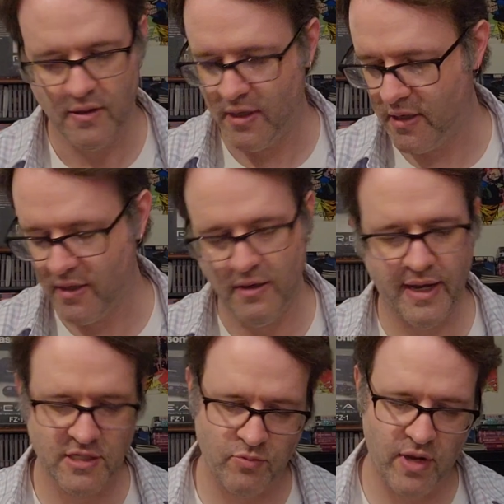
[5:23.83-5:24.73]

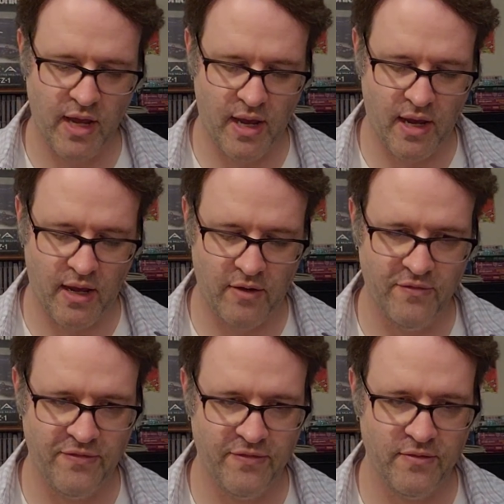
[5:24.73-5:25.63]
Next we
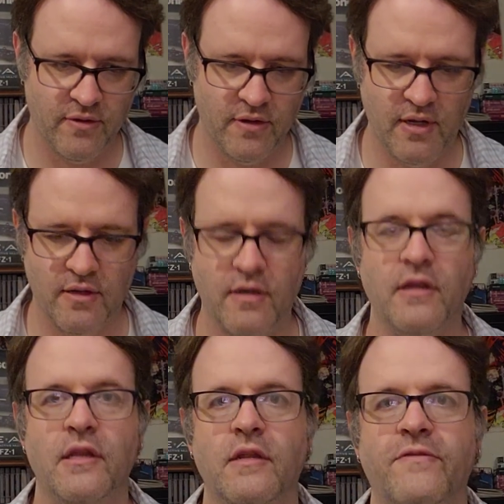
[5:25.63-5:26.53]
have
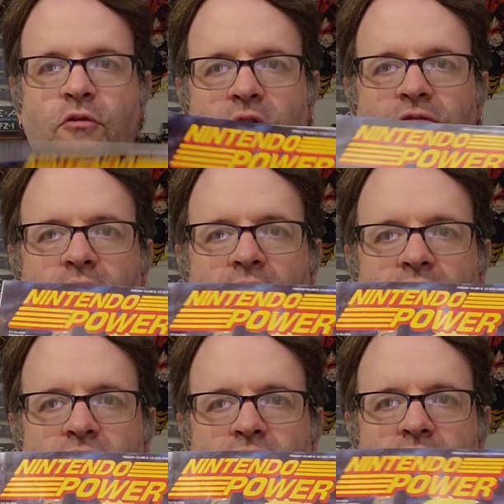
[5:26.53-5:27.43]

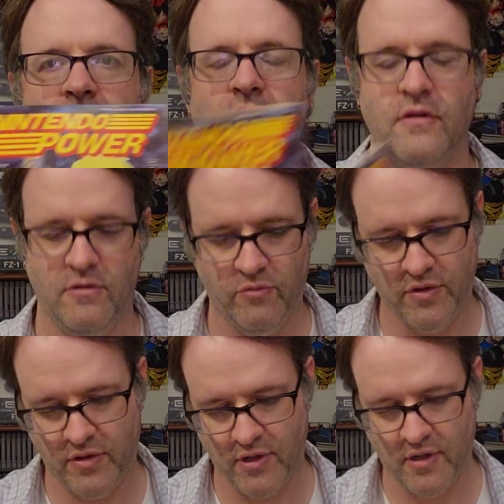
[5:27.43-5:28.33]
45
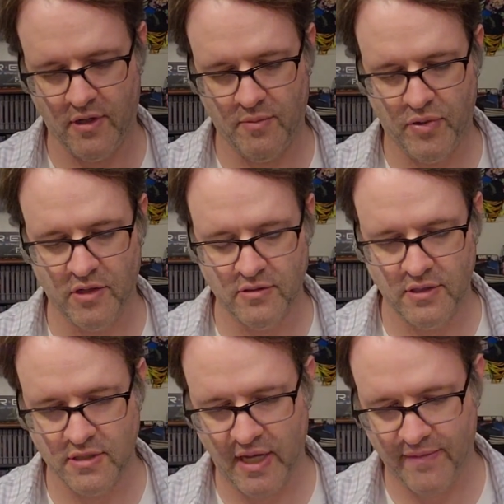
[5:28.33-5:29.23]
with
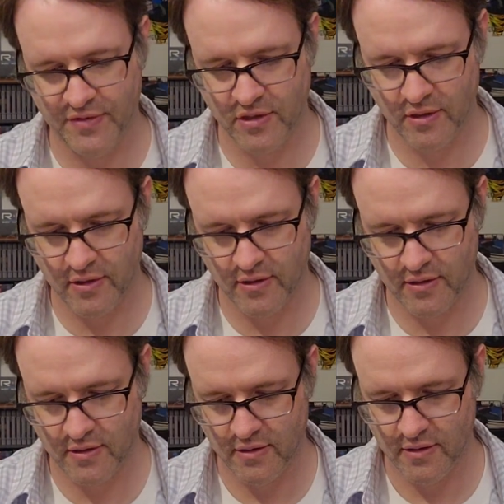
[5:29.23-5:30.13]
Pugsy's Scavenger
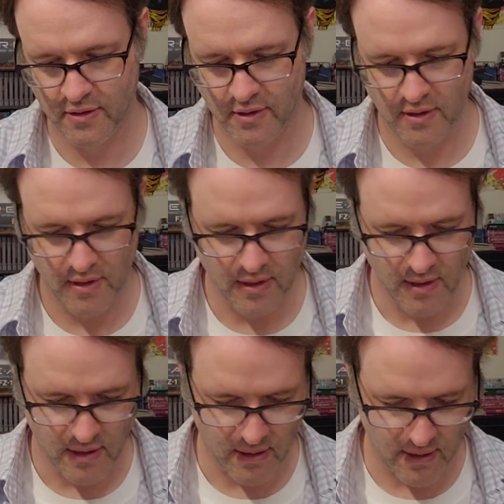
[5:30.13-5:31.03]
Hunt.
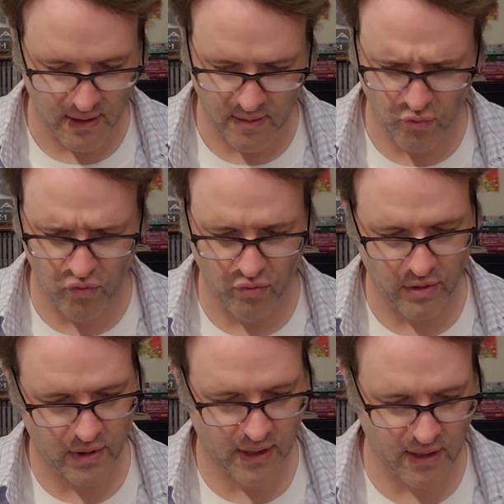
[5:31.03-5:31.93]
And ooh,
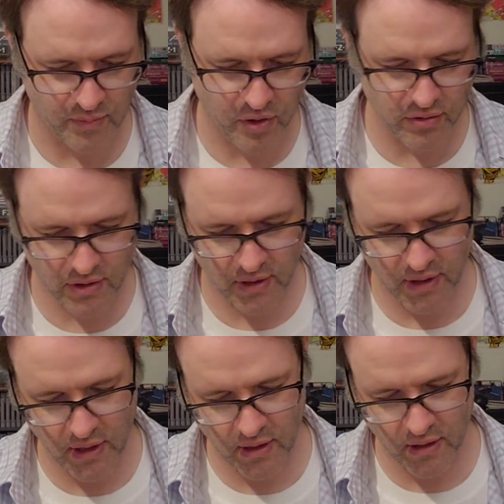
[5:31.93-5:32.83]
I got the poster
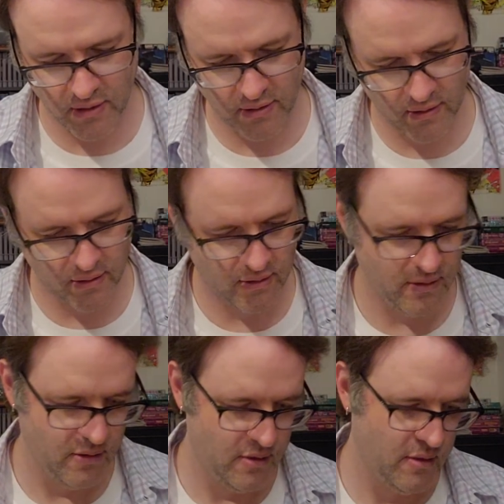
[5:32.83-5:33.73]
in here.
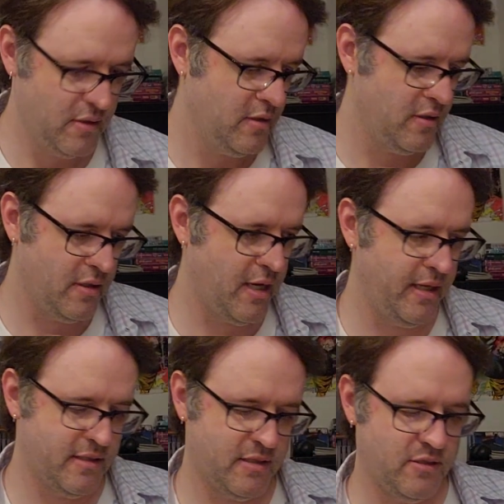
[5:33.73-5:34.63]

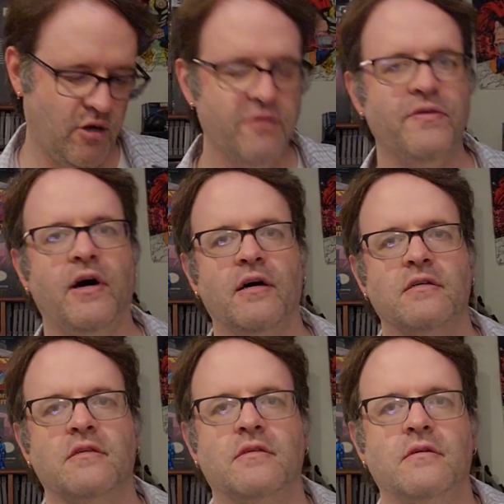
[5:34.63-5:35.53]
Nice. Star
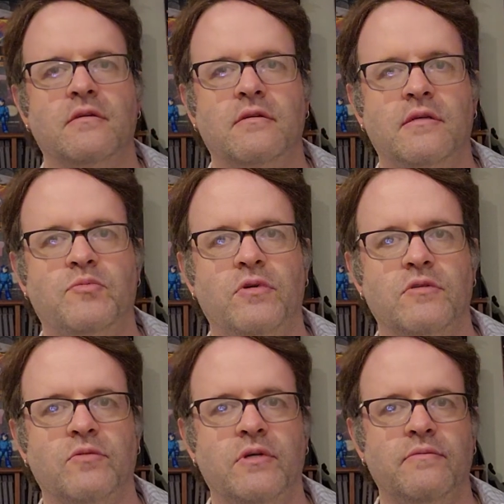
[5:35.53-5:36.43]
Fox. That's pretty
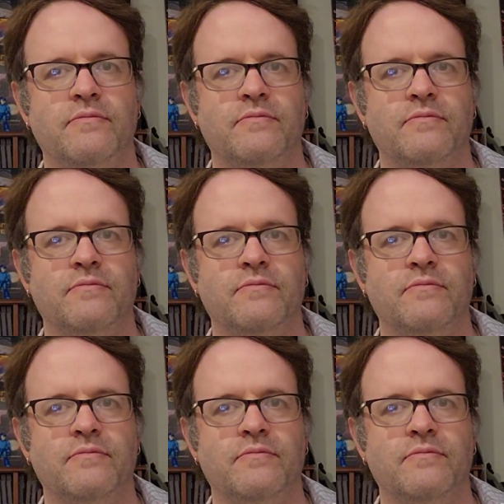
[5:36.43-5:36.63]
sweet.